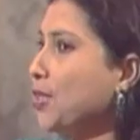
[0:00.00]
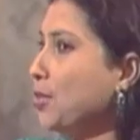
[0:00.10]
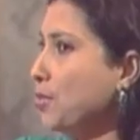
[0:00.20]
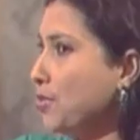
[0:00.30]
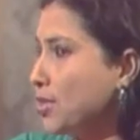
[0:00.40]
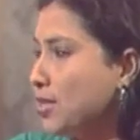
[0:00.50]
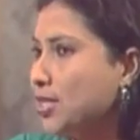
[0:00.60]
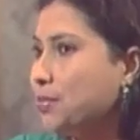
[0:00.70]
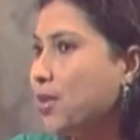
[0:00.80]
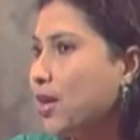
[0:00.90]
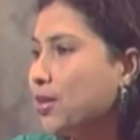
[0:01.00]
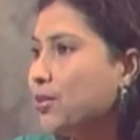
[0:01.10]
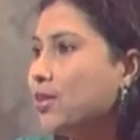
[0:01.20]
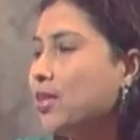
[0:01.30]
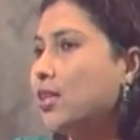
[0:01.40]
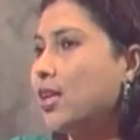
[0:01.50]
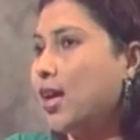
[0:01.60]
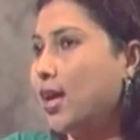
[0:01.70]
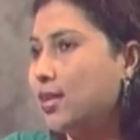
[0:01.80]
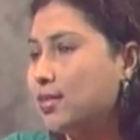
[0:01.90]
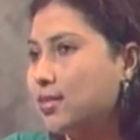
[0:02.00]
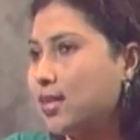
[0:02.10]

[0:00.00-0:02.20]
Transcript: with Professor Rajeev Bhargava, and